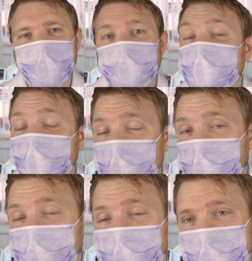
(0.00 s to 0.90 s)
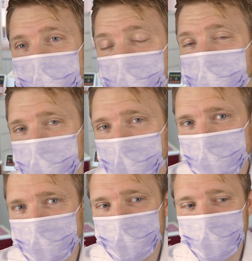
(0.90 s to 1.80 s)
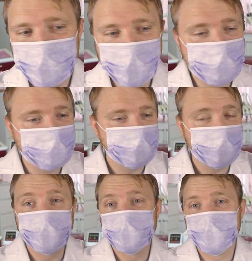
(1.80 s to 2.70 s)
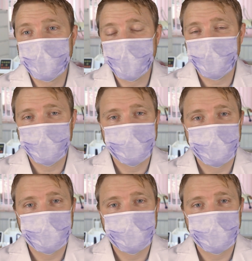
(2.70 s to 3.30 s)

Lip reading: Some people find it unpleasant and just spit it out.